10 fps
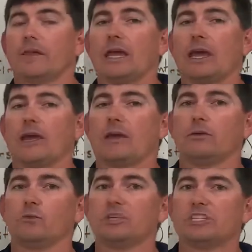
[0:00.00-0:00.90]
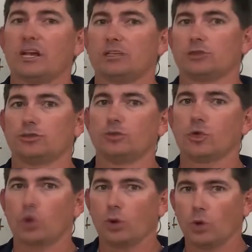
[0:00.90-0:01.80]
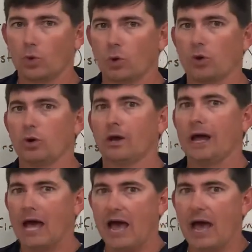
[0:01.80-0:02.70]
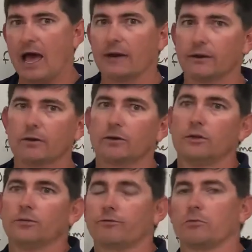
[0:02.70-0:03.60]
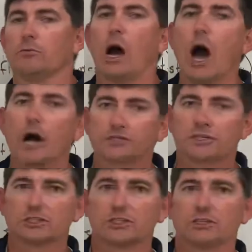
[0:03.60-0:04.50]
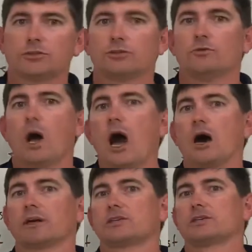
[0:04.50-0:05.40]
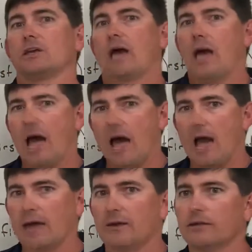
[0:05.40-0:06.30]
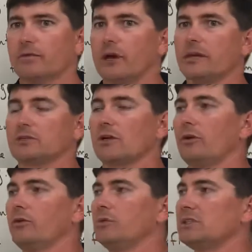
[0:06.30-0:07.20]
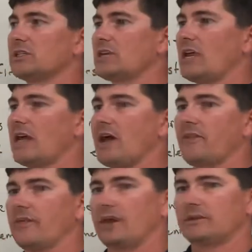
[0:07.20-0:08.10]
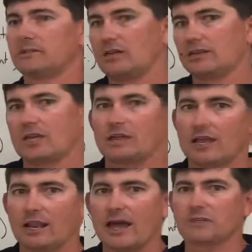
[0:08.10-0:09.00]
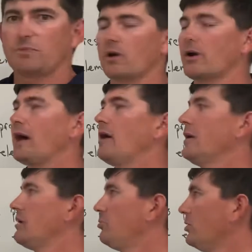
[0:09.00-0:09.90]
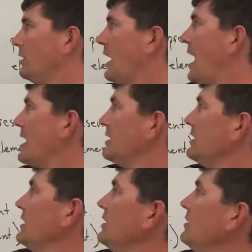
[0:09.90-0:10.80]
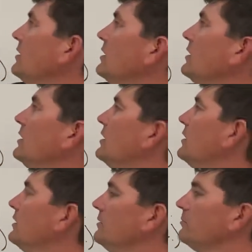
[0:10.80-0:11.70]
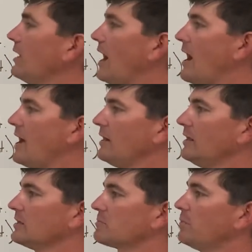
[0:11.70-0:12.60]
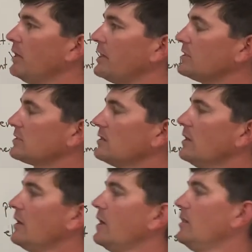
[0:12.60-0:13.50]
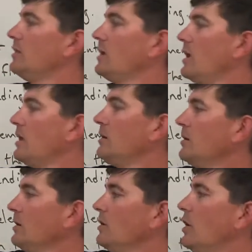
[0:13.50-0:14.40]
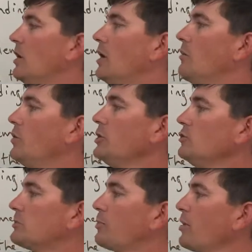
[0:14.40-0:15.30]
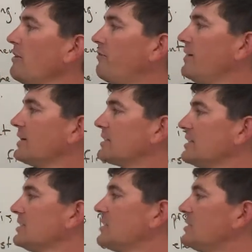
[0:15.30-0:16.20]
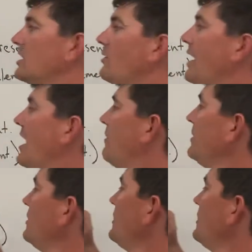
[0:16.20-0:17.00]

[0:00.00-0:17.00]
and we change it to chloride, from oxygen to oxide, right? So we just take that last out and put IDE, ide, in its place. And then we use prefixes to tell how many we